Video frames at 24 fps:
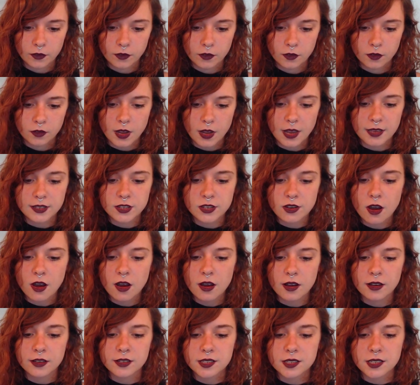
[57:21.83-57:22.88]
I saw
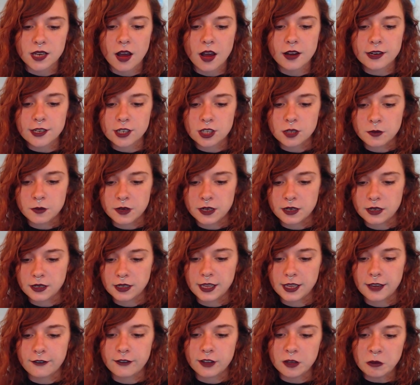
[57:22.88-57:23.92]
astonishment
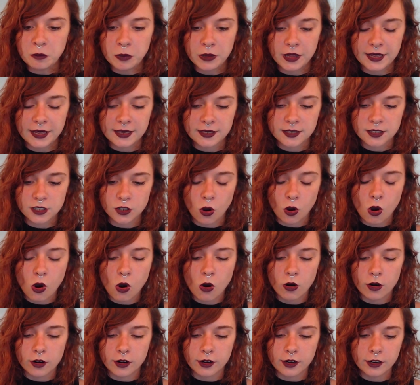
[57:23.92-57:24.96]
giving place to
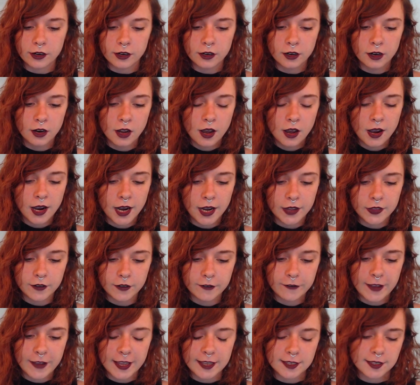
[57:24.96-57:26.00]
horror on the
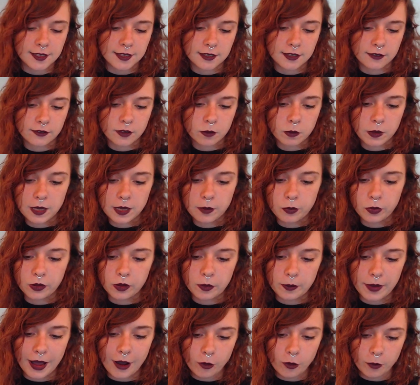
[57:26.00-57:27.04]
faces of the people
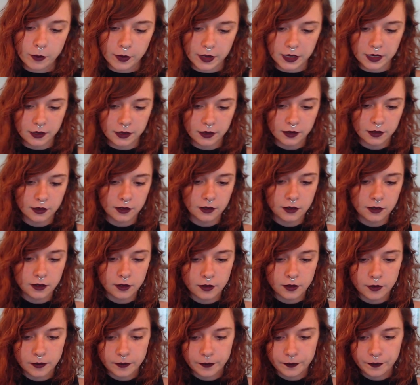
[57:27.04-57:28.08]
about me.
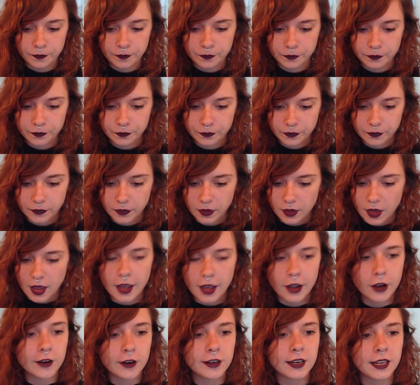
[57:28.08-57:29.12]
I
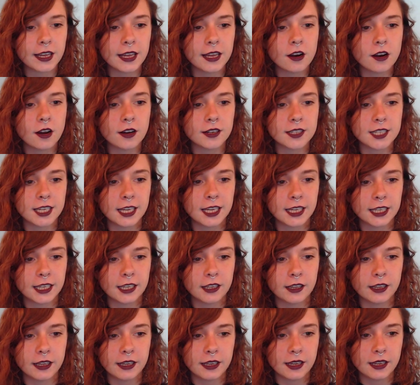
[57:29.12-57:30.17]
heard
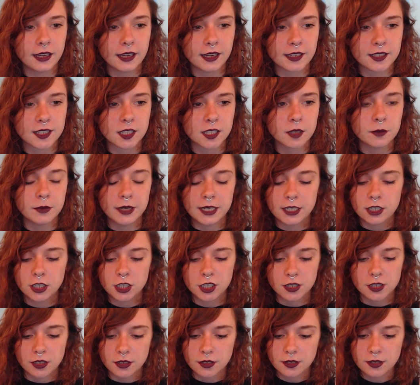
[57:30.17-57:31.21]
inarticulate
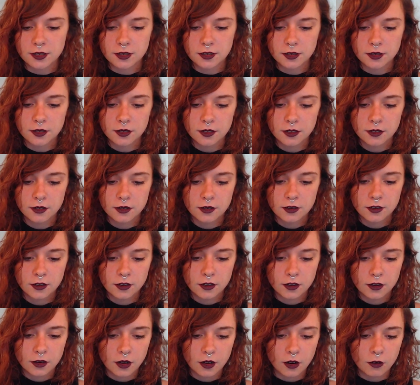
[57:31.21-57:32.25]
exclamations
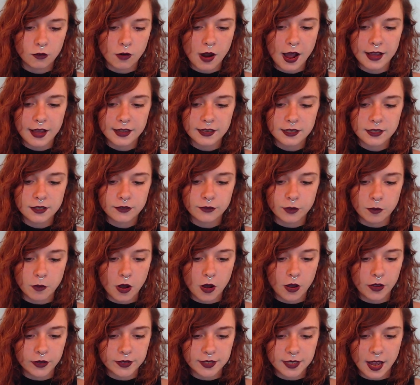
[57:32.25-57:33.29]
arise from
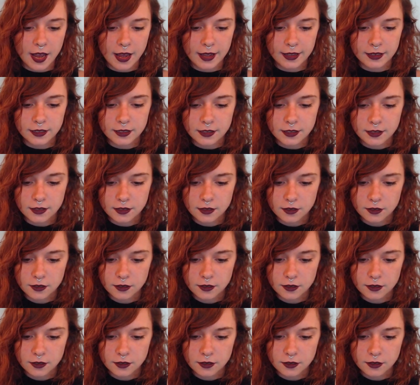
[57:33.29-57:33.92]
all sides.